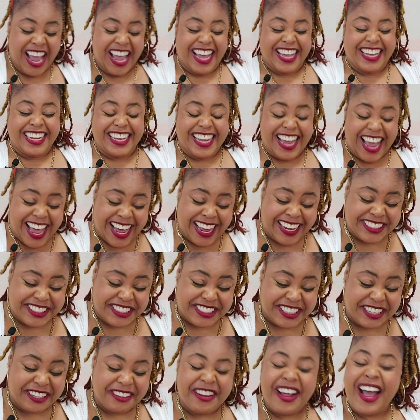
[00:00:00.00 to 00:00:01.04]

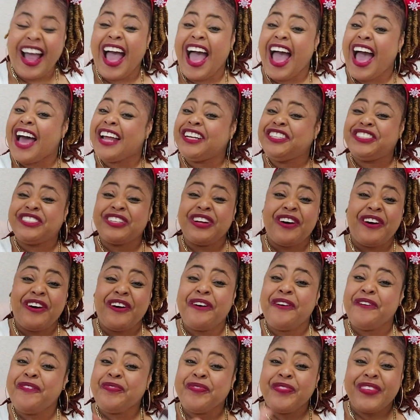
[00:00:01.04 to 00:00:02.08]
Yes. And
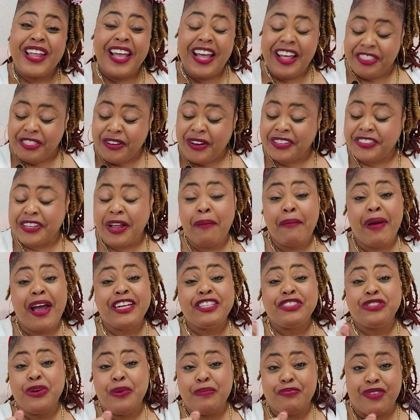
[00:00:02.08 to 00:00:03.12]
so those are my
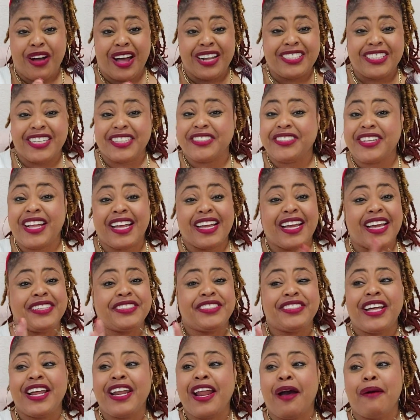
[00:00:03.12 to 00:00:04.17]
2 projects. Like I
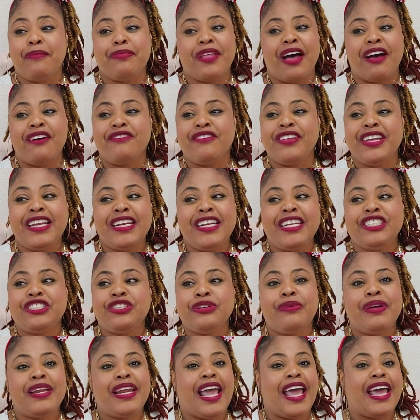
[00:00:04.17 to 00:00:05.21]
said, I'm not really
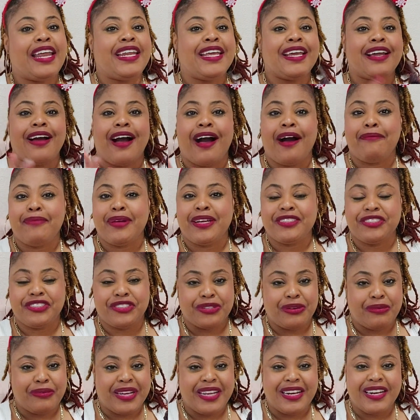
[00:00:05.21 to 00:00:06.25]
doing any garment
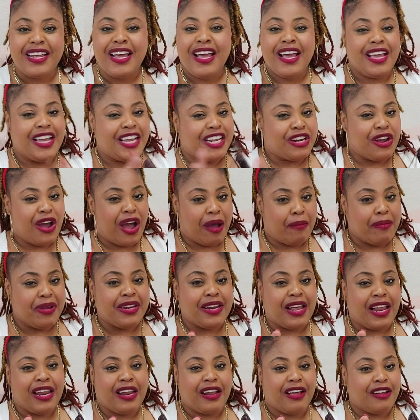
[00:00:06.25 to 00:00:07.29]
sewing. I'm
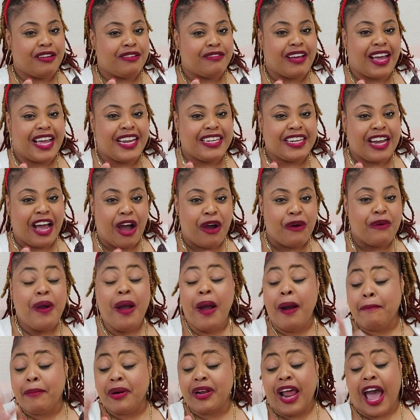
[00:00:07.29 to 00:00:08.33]
in a lull right now,
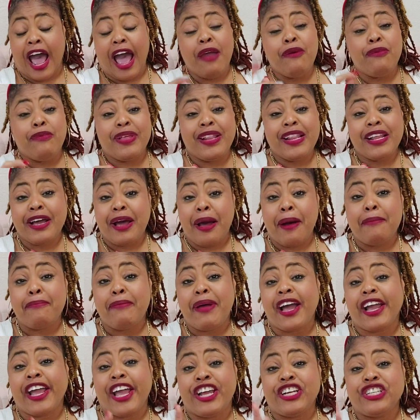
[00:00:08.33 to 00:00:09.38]
but I will come
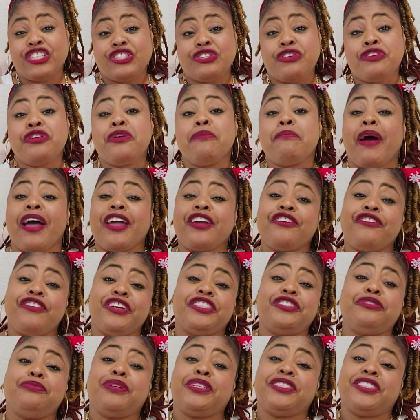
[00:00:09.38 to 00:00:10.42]
back and show you my
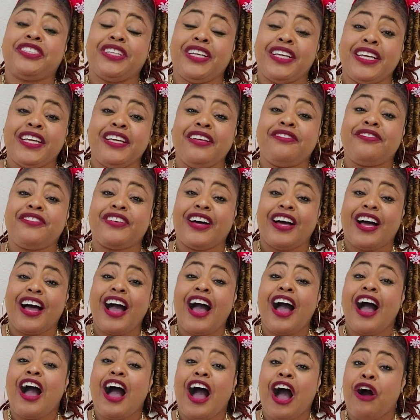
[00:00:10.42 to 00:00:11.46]
Christmas Eve
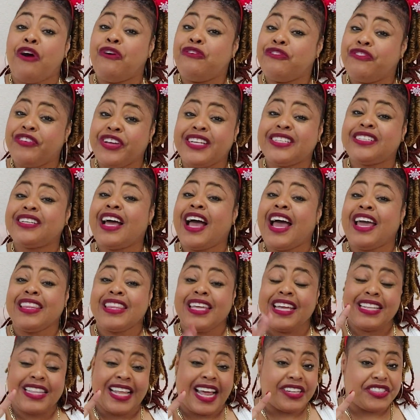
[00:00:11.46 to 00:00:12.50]
outfit. I
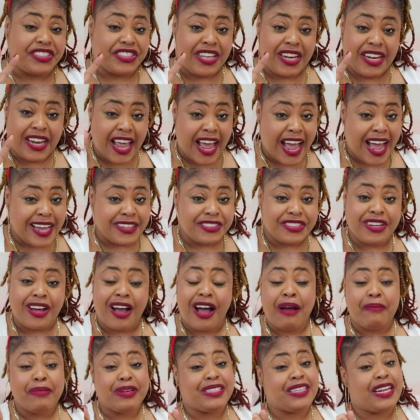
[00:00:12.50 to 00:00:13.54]
think that's the last
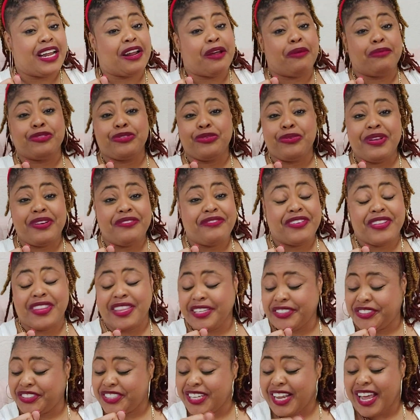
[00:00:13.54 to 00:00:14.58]
garment that I'm doing for
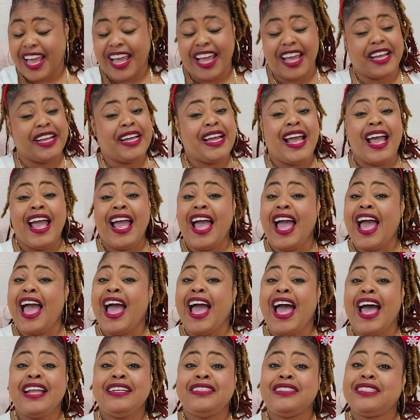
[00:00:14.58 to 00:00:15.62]
this year.
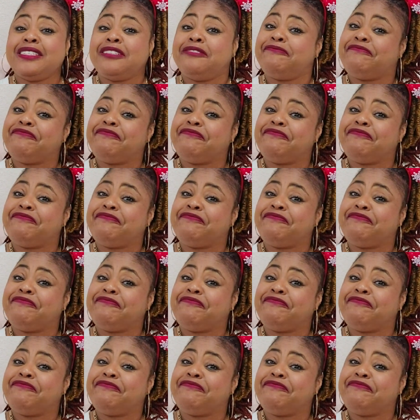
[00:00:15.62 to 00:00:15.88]
And